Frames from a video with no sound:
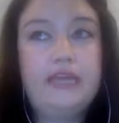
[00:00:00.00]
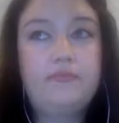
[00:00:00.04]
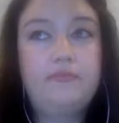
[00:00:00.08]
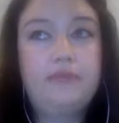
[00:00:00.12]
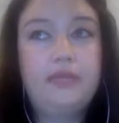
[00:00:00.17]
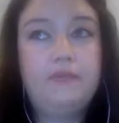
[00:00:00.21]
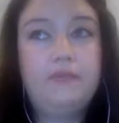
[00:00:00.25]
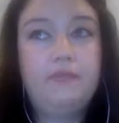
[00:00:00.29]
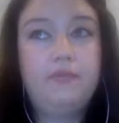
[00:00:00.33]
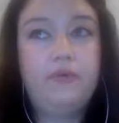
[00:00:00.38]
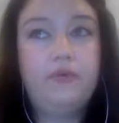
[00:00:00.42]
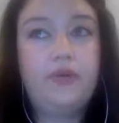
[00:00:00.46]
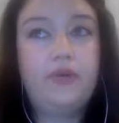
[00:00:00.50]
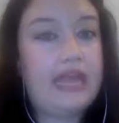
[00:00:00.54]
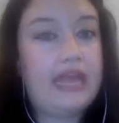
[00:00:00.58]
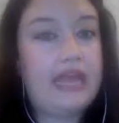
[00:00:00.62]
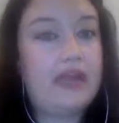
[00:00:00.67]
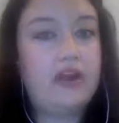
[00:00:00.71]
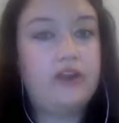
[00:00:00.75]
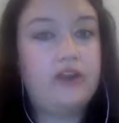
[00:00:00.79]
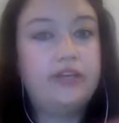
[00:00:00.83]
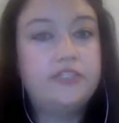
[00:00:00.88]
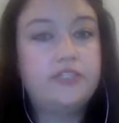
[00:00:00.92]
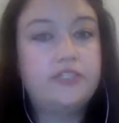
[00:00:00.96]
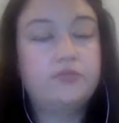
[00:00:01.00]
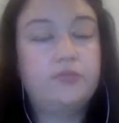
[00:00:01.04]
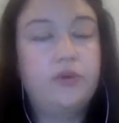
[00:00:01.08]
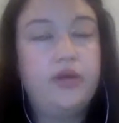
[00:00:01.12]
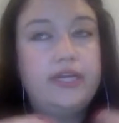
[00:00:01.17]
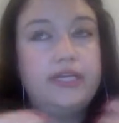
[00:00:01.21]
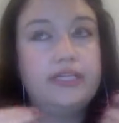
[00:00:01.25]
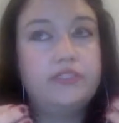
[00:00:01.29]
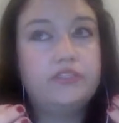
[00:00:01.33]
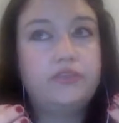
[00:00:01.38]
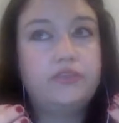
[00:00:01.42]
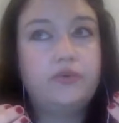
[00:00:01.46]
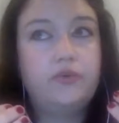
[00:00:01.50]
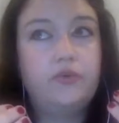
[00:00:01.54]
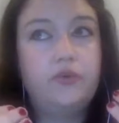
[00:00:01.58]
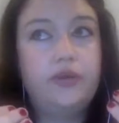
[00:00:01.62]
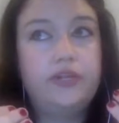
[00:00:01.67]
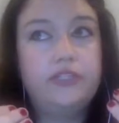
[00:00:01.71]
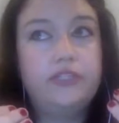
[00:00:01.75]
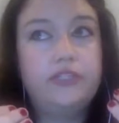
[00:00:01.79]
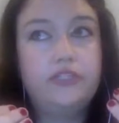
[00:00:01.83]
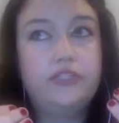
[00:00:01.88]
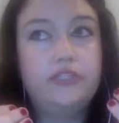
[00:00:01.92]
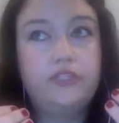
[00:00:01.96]
to make people care, and is what is
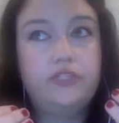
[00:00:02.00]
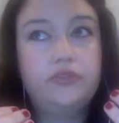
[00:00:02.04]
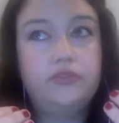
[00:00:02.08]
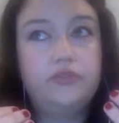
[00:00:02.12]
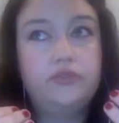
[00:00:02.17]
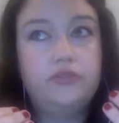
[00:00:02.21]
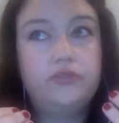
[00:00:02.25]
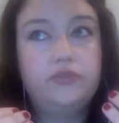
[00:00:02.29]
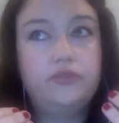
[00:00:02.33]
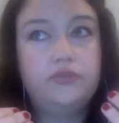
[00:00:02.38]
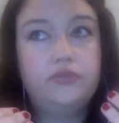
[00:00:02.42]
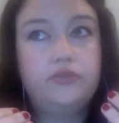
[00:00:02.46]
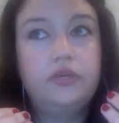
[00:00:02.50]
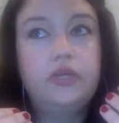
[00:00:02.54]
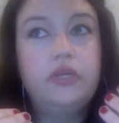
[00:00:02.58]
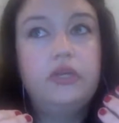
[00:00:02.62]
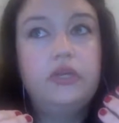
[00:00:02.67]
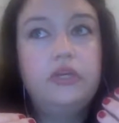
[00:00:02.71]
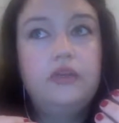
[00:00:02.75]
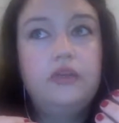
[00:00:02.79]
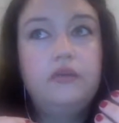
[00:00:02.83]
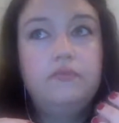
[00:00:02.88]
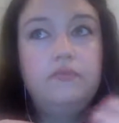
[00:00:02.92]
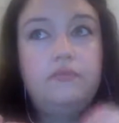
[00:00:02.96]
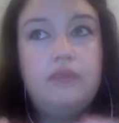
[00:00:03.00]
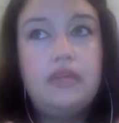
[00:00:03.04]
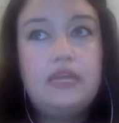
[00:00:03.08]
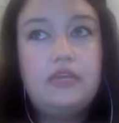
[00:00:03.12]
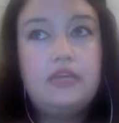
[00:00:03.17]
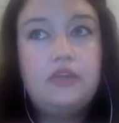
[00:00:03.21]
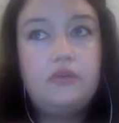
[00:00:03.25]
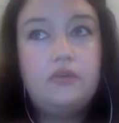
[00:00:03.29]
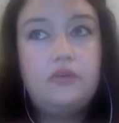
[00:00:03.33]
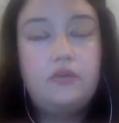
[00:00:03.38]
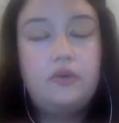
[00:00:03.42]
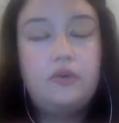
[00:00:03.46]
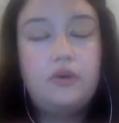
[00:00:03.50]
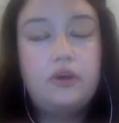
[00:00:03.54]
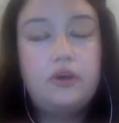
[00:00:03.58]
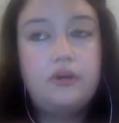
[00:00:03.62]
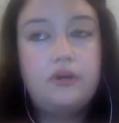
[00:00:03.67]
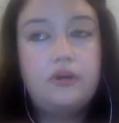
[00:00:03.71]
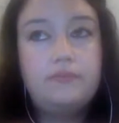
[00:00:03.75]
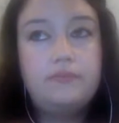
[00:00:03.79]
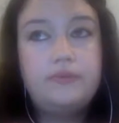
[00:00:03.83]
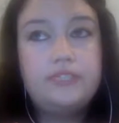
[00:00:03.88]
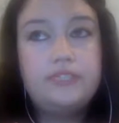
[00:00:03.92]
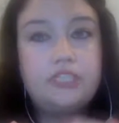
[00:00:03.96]
going to make
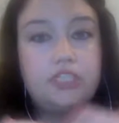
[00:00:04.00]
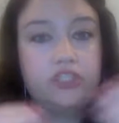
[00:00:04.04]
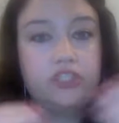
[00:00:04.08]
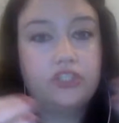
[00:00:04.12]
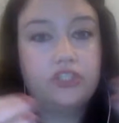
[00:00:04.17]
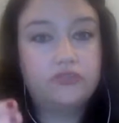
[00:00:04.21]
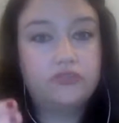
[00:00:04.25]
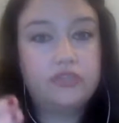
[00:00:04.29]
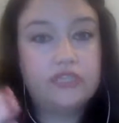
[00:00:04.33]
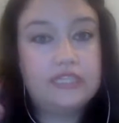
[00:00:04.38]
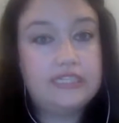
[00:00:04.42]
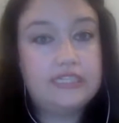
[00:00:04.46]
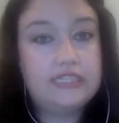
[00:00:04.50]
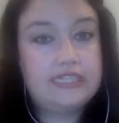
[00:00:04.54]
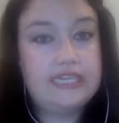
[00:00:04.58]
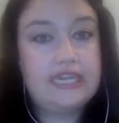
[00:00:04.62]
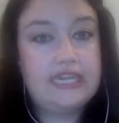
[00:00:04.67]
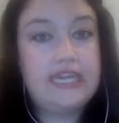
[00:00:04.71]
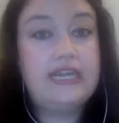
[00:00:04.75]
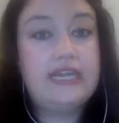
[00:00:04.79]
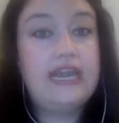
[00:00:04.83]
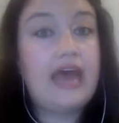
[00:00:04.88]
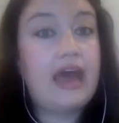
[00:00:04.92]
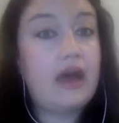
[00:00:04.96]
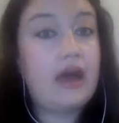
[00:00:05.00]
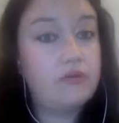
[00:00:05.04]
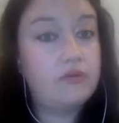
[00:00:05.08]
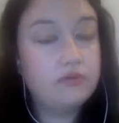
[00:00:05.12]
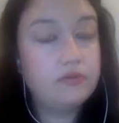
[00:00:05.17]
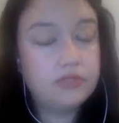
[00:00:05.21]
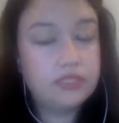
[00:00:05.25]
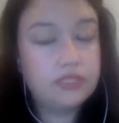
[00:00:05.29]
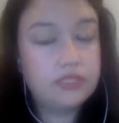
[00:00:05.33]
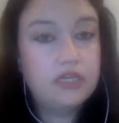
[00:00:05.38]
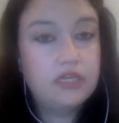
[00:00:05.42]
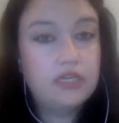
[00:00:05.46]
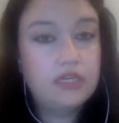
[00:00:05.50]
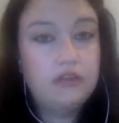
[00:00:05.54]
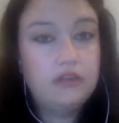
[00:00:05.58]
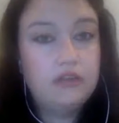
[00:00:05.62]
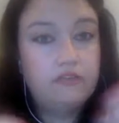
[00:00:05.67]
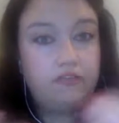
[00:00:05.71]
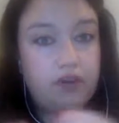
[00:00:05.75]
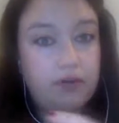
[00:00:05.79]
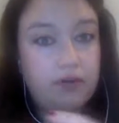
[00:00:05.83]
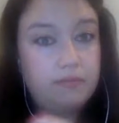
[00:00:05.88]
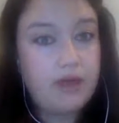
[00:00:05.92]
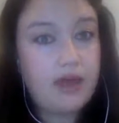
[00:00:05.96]
your petition really stand out
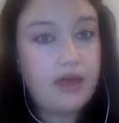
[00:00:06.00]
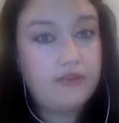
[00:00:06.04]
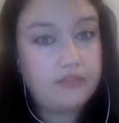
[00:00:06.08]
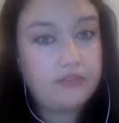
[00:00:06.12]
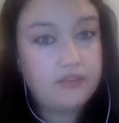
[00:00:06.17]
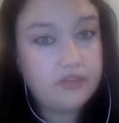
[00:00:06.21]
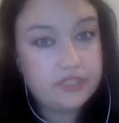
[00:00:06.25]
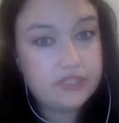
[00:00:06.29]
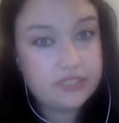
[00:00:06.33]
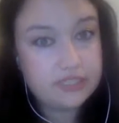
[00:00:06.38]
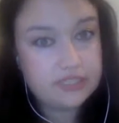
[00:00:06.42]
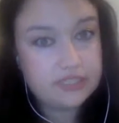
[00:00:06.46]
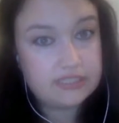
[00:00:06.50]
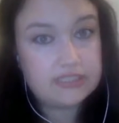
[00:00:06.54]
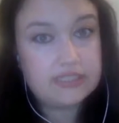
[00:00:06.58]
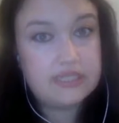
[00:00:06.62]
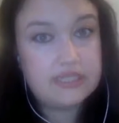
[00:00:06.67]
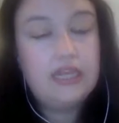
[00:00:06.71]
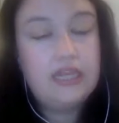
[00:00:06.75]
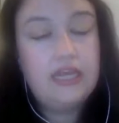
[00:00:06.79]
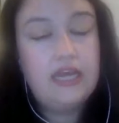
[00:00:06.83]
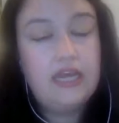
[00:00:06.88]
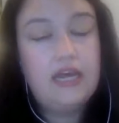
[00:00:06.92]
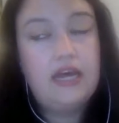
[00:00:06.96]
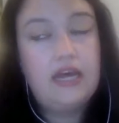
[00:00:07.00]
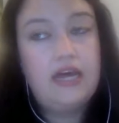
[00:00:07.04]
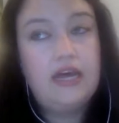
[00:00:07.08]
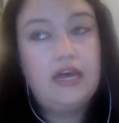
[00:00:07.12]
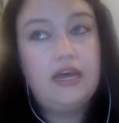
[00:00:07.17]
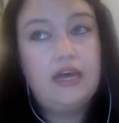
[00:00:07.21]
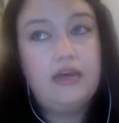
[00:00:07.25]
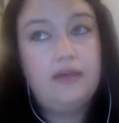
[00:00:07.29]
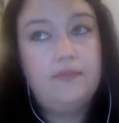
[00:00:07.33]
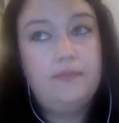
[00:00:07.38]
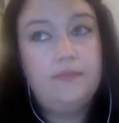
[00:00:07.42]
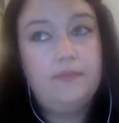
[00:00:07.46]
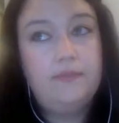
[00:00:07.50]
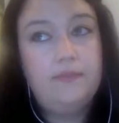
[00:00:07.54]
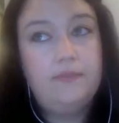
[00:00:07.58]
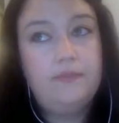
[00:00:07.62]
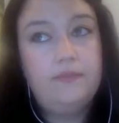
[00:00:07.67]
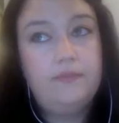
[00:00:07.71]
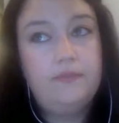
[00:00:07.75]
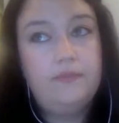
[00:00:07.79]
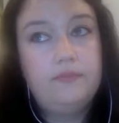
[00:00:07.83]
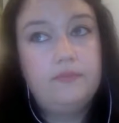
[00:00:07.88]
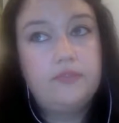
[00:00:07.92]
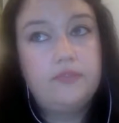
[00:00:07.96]
from others.
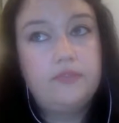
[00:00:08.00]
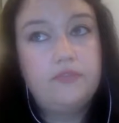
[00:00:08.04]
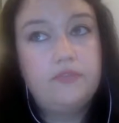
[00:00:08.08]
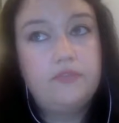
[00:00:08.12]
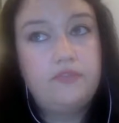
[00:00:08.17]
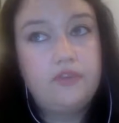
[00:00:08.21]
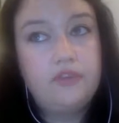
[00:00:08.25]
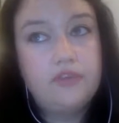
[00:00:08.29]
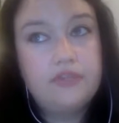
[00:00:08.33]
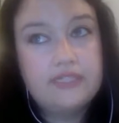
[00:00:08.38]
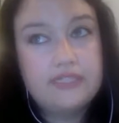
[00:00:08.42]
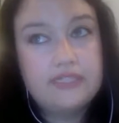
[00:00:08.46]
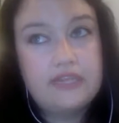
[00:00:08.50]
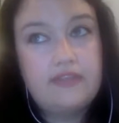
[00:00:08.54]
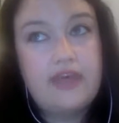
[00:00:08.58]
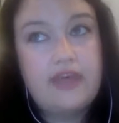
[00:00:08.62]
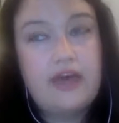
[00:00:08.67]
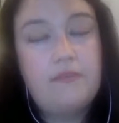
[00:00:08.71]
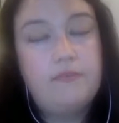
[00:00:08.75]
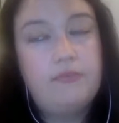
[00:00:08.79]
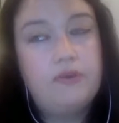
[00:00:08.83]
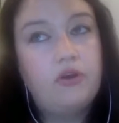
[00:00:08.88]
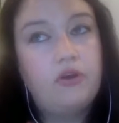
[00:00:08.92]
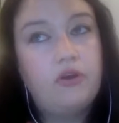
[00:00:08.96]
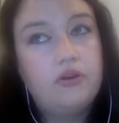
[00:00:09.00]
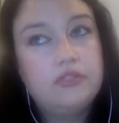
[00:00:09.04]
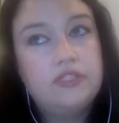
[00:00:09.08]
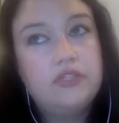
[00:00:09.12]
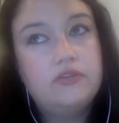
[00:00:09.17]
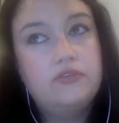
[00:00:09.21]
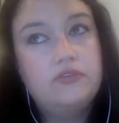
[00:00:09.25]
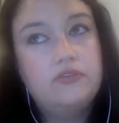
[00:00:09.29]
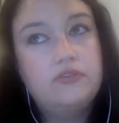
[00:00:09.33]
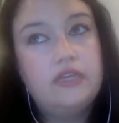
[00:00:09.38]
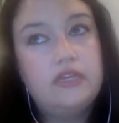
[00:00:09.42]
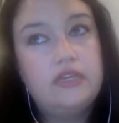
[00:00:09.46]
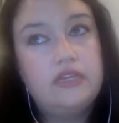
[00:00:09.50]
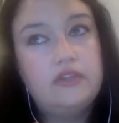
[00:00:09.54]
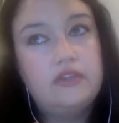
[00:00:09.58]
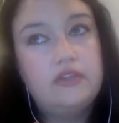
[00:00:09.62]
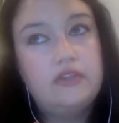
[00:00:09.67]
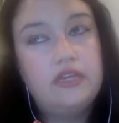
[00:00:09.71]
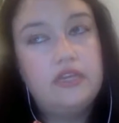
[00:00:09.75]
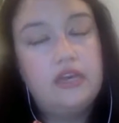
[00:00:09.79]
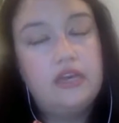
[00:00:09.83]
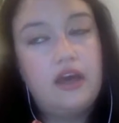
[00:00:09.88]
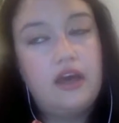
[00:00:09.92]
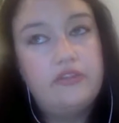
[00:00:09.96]
So focus on that, but also
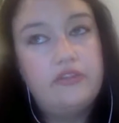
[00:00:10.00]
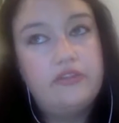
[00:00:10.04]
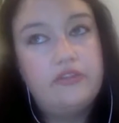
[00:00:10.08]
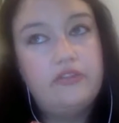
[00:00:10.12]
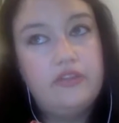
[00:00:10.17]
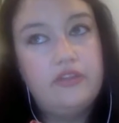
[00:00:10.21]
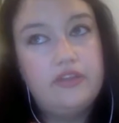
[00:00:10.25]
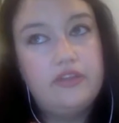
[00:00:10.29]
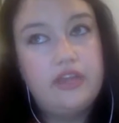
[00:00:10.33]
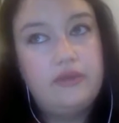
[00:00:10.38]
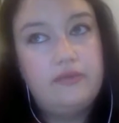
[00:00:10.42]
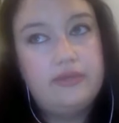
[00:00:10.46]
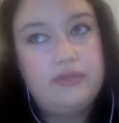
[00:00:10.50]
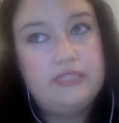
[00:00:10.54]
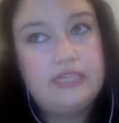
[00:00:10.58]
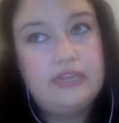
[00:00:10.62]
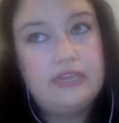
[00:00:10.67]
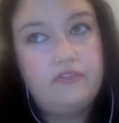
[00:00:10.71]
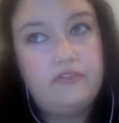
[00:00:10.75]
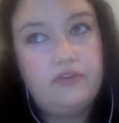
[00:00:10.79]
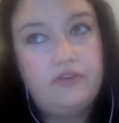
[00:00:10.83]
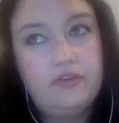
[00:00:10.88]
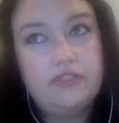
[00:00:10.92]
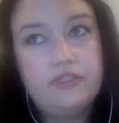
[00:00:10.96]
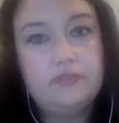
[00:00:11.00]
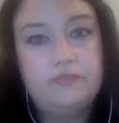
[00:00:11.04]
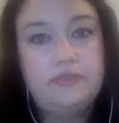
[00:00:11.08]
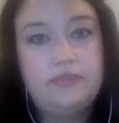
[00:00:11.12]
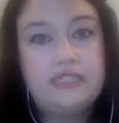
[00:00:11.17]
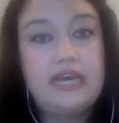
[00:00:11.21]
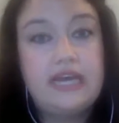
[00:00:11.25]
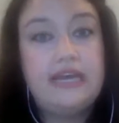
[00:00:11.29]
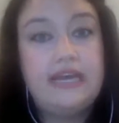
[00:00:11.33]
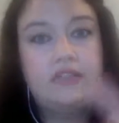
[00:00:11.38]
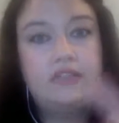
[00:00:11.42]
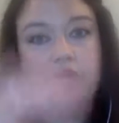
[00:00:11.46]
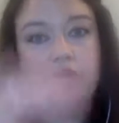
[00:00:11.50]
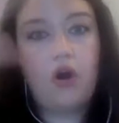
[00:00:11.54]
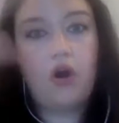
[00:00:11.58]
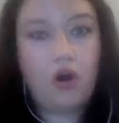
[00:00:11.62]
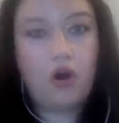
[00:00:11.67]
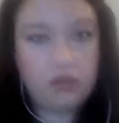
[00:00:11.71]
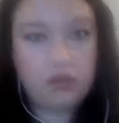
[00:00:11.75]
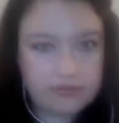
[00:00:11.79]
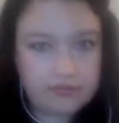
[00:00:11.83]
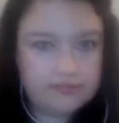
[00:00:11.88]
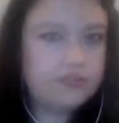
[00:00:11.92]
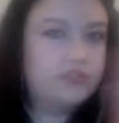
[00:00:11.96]
the other thing that I would say focus, besides
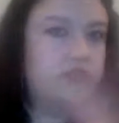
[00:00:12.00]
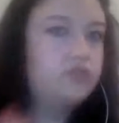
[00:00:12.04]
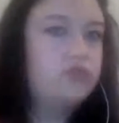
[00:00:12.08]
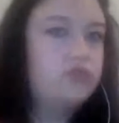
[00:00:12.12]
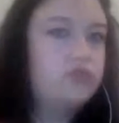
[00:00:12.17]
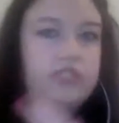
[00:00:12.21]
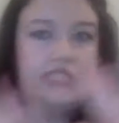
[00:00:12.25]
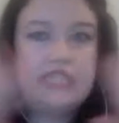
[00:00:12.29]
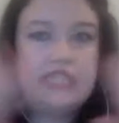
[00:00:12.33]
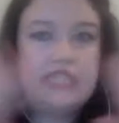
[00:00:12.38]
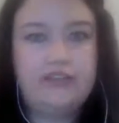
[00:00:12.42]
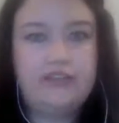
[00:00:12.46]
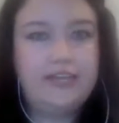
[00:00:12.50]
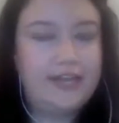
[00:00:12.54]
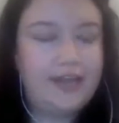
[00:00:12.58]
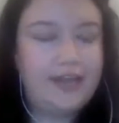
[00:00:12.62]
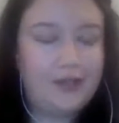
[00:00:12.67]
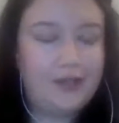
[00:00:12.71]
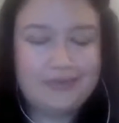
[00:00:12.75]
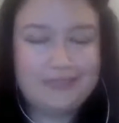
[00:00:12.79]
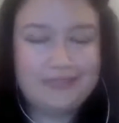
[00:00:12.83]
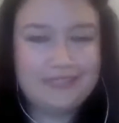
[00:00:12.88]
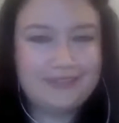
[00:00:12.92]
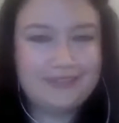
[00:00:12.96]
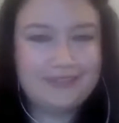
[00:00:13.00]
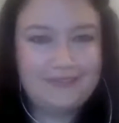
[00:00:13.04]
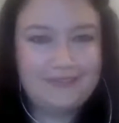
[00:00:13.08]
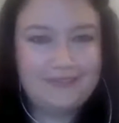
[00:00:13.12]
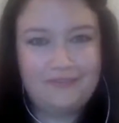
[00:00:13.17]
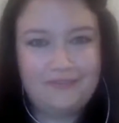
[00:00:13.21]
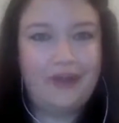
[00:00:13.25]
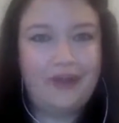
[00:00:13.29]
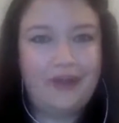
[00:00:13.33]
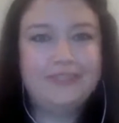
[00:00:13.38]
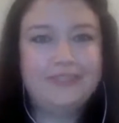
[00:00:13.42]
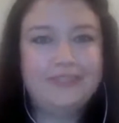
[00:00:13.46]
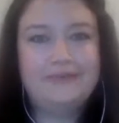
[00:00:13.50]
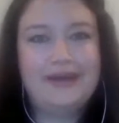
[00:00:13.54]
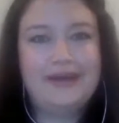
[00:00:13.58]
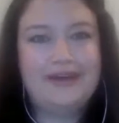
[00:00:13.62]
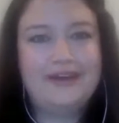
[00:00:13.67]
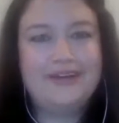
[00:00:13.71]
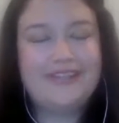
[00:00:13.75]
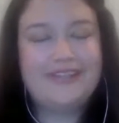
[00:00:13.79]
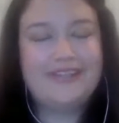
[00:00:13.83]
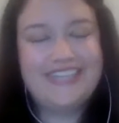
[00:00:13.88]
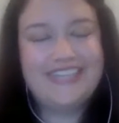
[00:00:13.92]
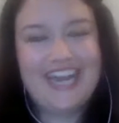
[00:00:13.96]
all of the storytelling elements that we've talked
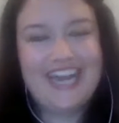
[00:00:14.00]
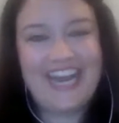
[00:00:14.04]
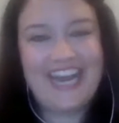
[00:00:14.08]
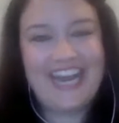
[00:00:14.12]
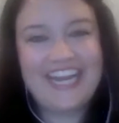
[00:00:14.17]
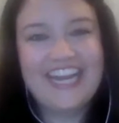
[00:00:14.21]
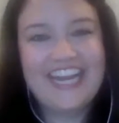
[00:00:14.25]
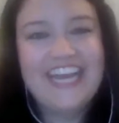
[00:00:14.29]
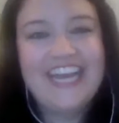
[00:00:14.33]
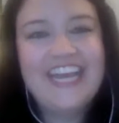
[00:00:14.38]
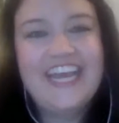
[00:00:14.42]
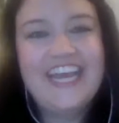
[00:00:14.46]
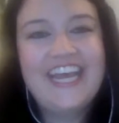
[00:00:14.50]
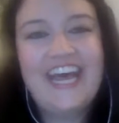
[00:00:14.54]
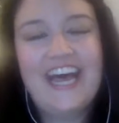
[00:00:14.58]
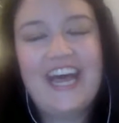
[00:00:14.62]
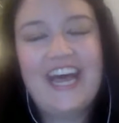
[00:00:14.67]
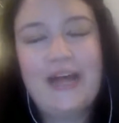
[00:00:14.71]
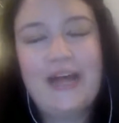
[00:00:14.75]
about tonight,